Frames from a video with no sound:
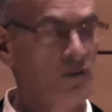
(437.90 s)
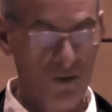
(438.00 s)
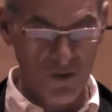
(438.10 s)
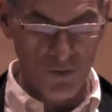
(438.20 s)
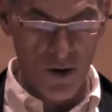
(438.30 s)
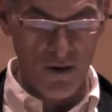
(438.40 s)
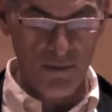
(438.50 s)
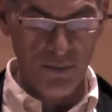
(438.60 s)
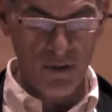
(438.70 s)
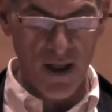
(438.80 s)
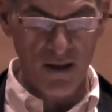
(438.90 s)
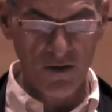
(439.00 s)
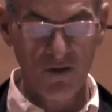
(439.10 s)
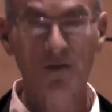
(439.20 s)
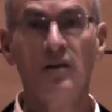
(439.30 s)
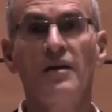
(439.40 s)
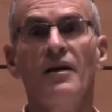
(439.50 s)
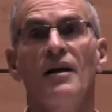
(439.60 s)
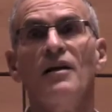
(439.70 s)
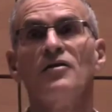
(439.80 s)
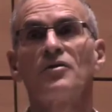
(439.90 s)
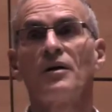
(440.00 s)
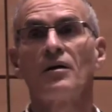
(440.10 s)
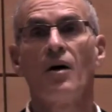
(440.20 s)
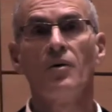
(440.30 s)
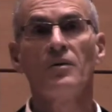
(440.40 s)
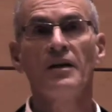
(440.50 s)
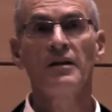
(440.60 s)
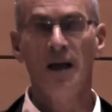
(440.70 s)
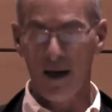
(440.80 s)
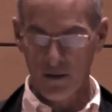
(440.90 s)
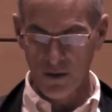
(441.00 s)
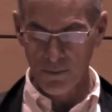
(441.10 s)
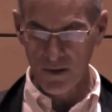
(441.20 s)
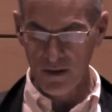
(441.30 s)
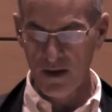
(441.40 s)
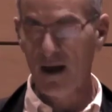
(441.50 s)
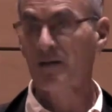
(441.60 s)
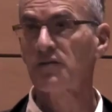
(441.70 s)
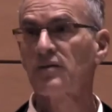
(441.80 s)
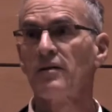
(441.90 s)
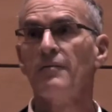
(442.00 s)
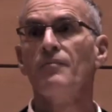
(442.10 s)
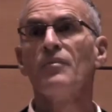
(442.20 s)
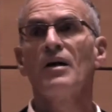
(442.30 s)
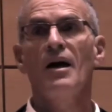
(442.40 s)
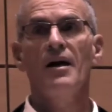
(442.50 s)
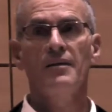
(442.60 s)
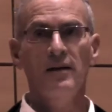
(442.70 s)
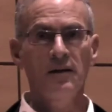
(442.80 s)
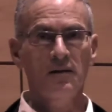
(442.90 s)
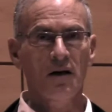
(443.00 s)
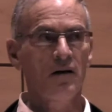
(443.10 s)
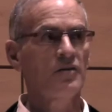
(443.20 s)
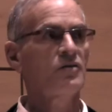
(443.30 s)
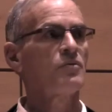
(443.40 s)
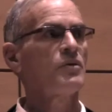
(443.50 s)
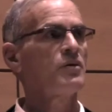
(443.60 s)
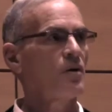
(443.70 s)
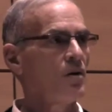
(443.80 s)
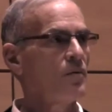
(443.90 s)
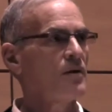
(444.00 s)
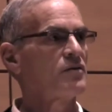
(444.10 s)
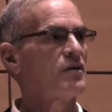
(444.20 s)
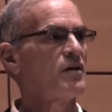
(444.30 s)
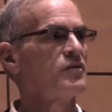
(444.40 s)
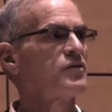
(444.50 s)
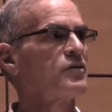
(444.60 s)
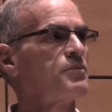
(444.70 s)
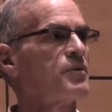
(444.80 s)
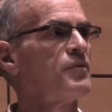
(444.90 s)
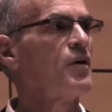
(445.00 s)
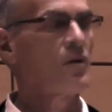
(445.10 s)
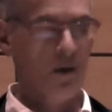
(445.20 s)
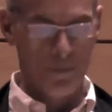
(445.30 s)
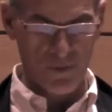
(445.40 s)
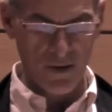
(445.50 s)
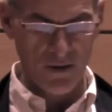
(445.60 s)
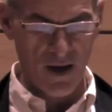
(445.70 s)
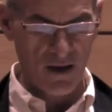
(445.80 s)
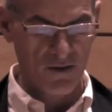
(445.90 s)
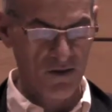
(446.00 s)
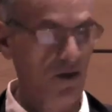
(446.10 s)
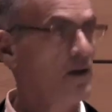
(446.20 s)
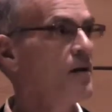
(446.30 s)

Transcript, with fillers: pieces were in place, Israel only lacked a pretext and then it does what it always does to provoke a pretext.